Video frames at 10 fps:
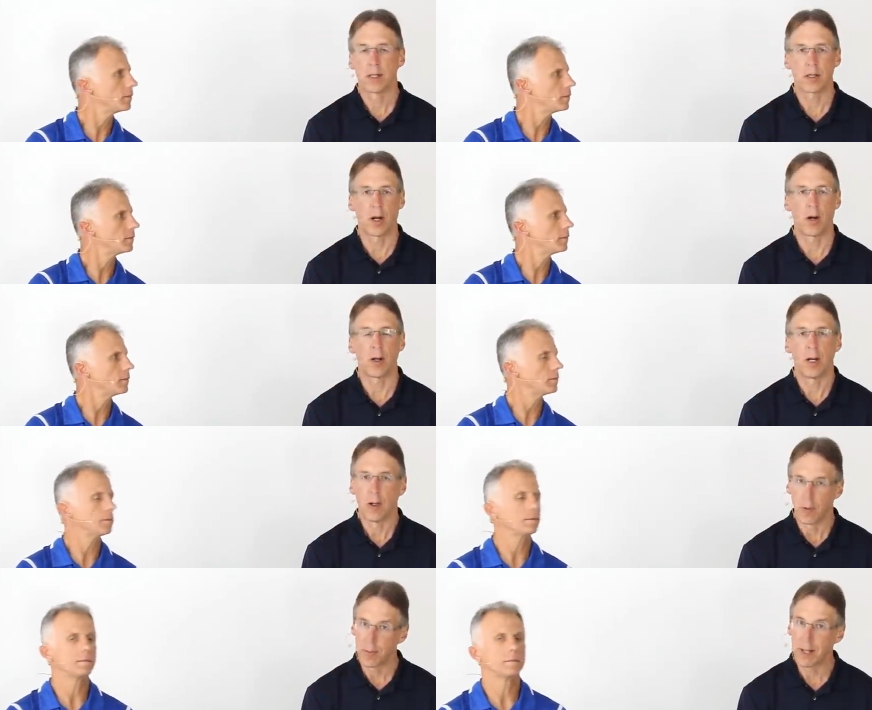Speaker 1: So
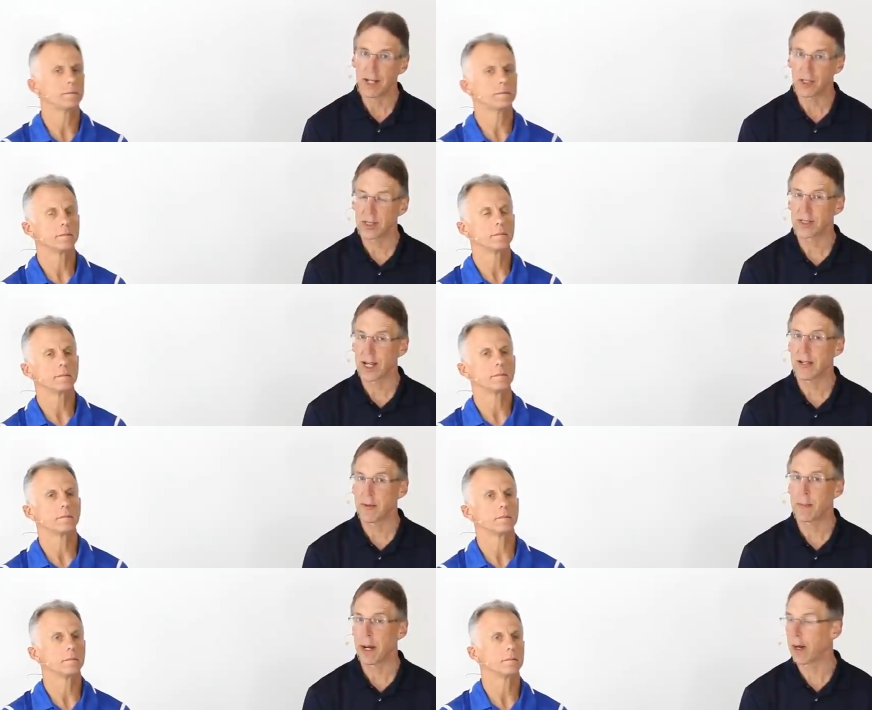whiplash is kind of
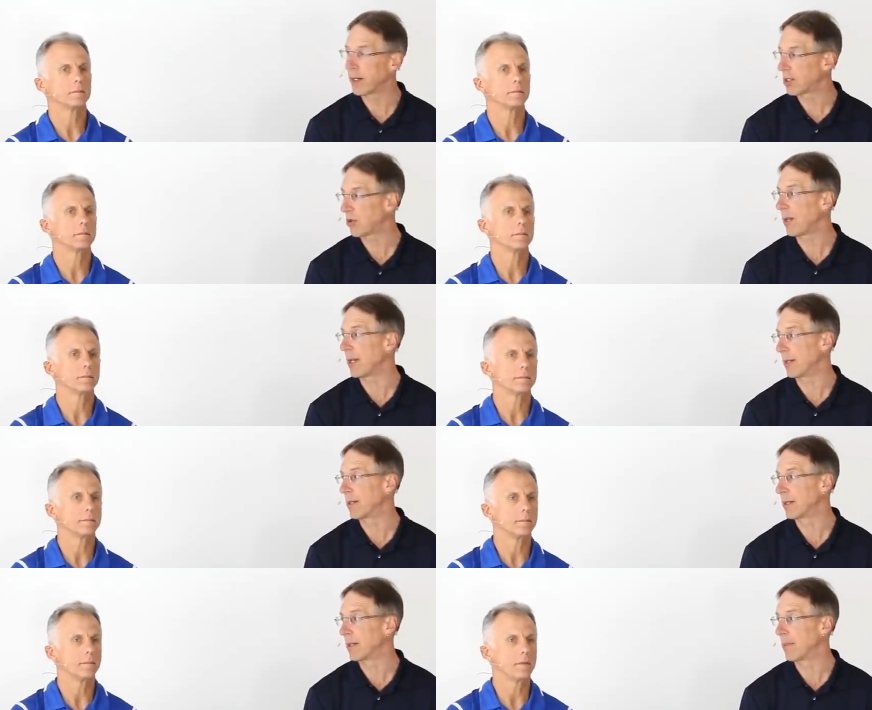a bear to treat
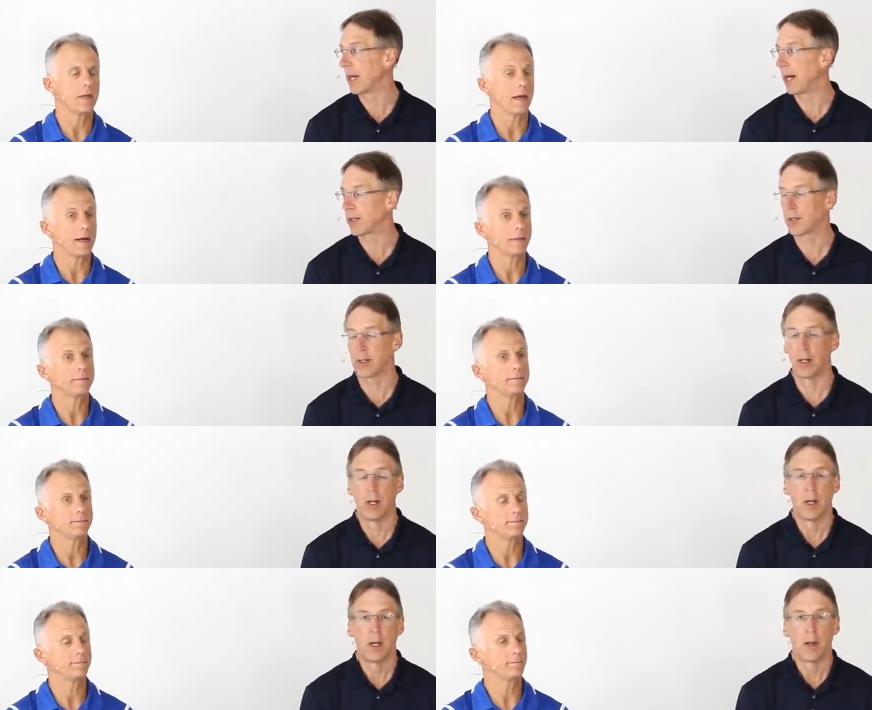to be yeah. honest with
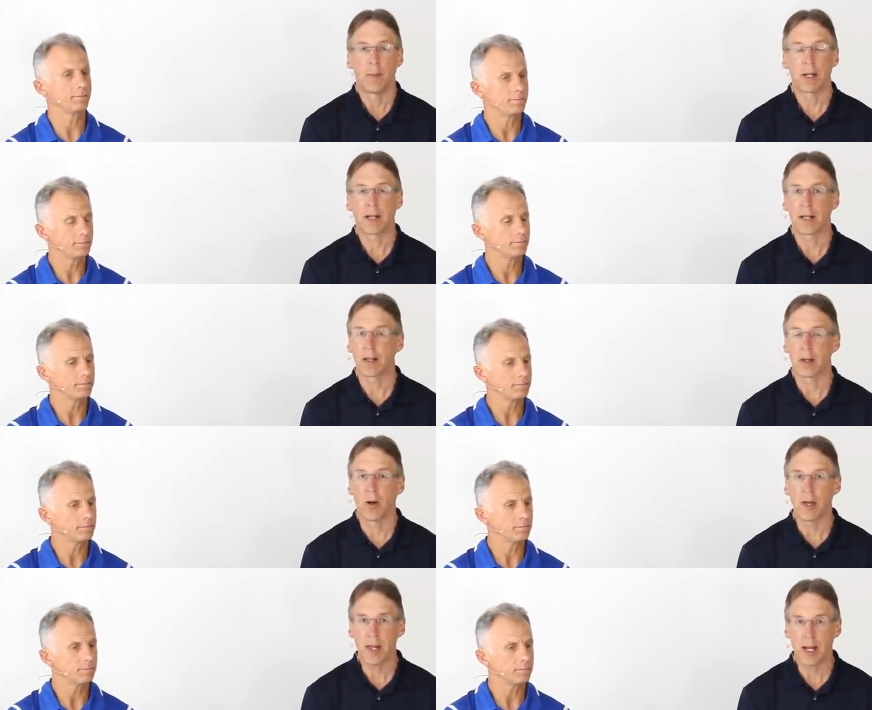you. Mm -hmm. But the, the
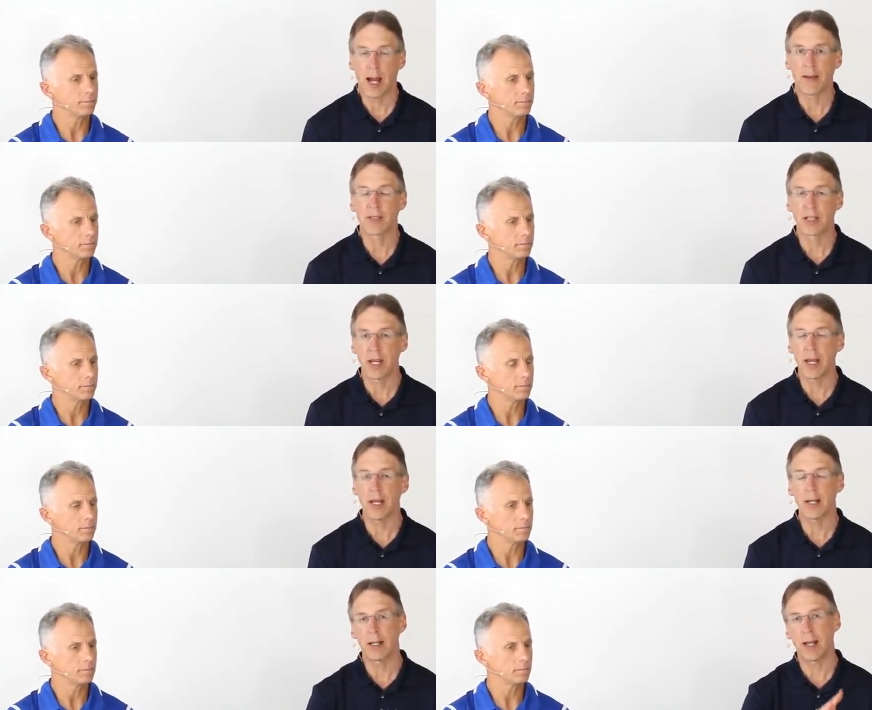only thing I've
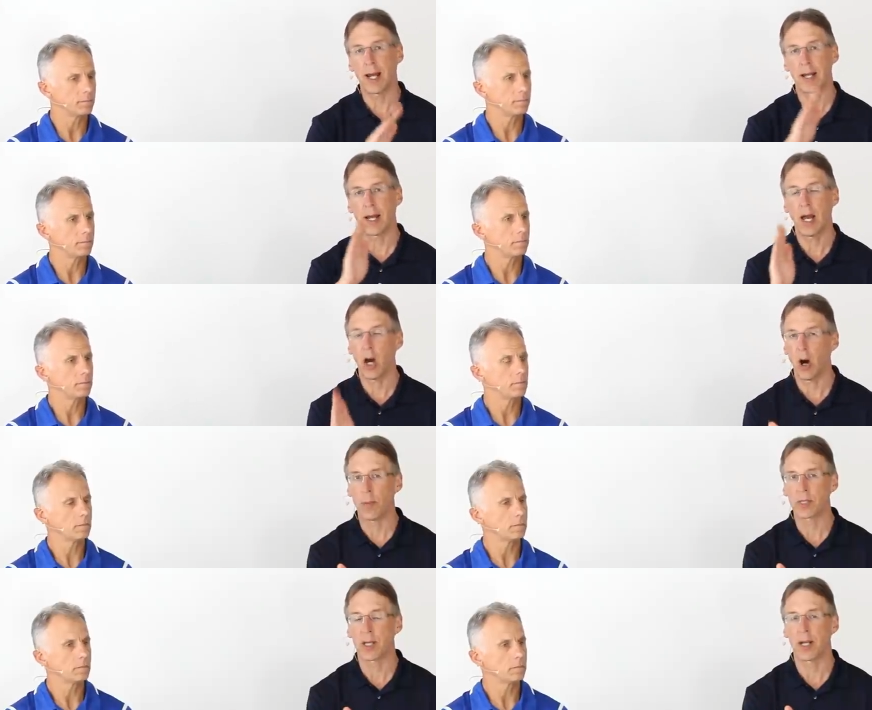seen that
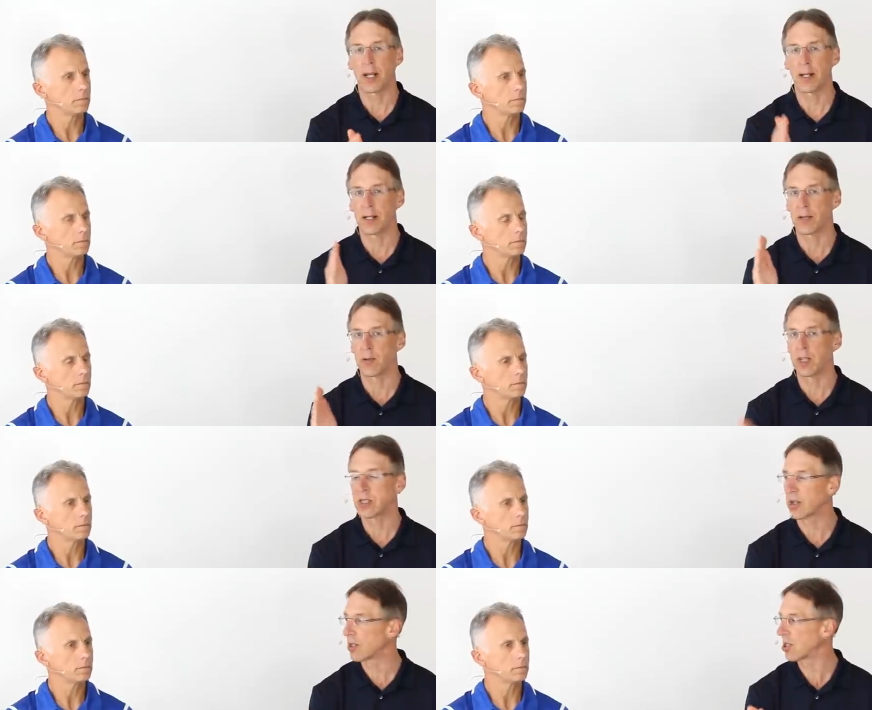helps, and the
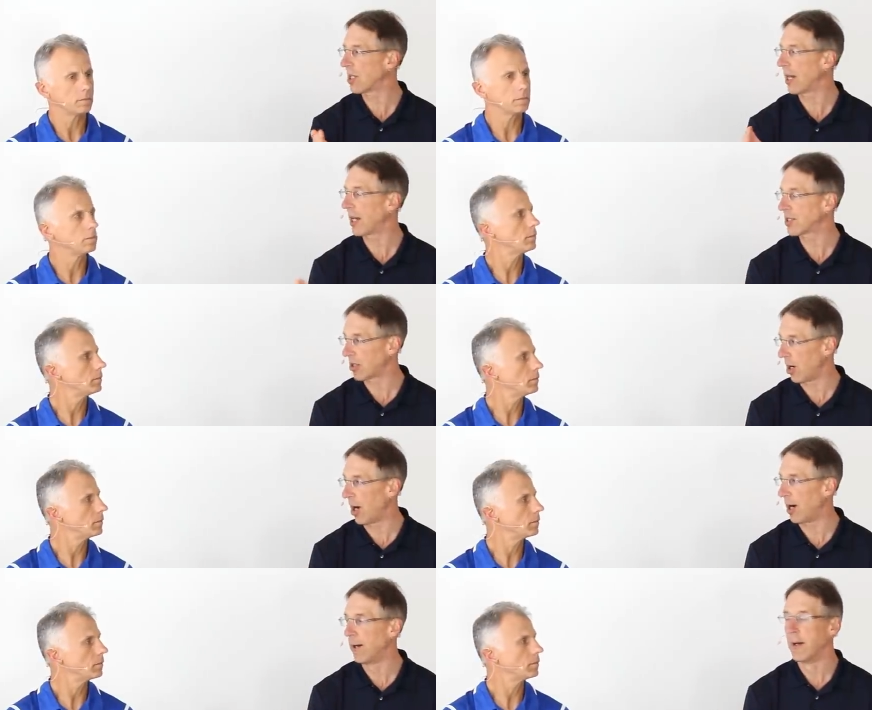research that I
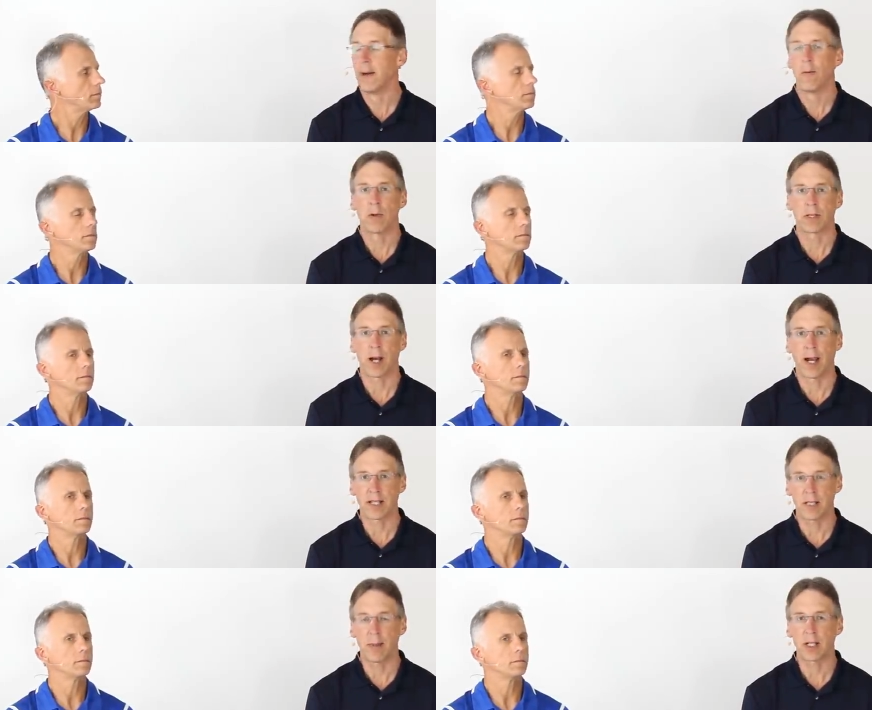saw was
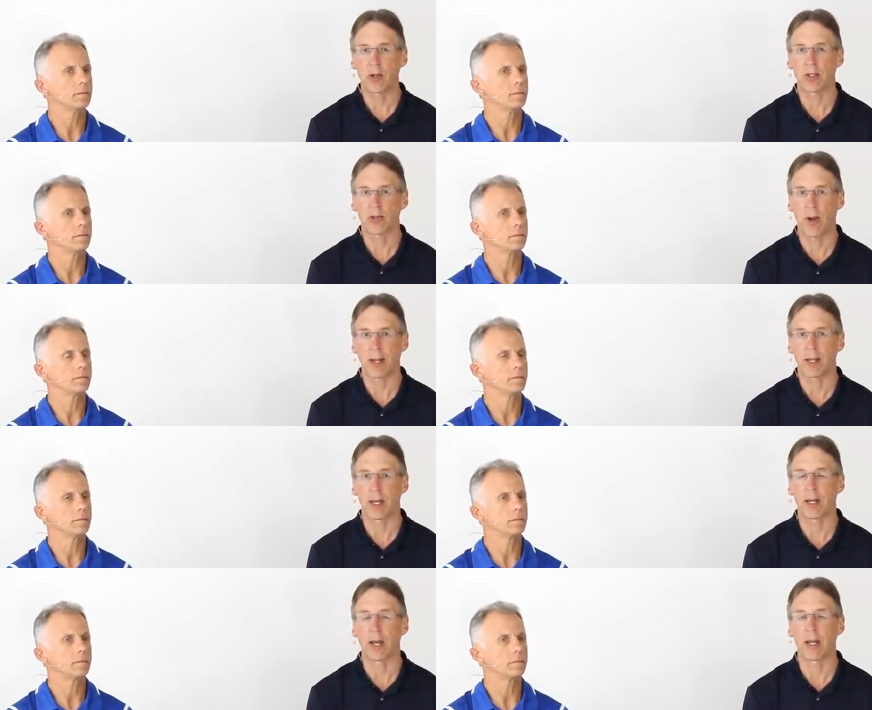isometric
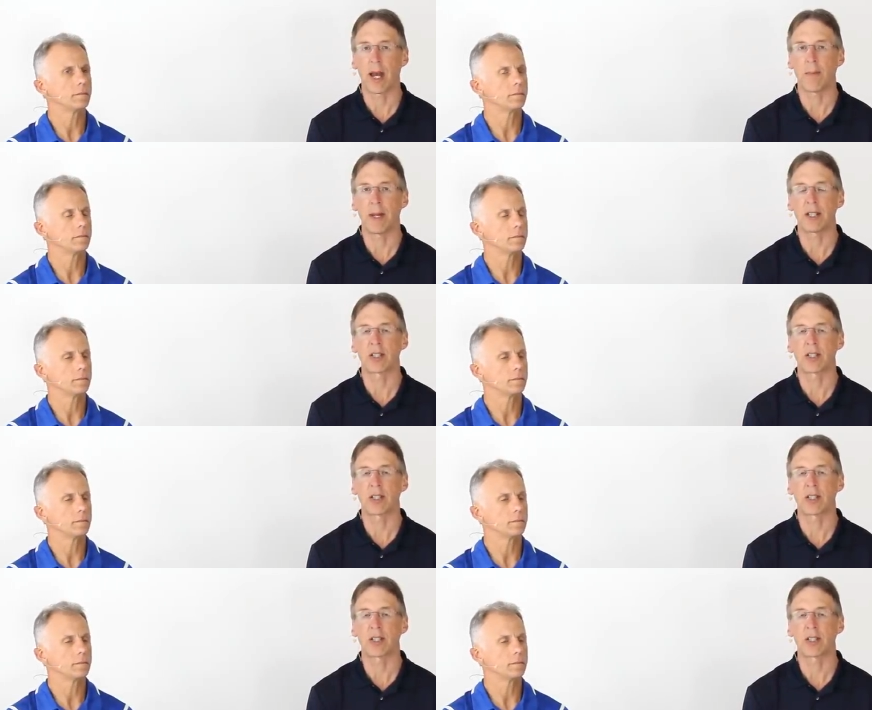strengthening, and that means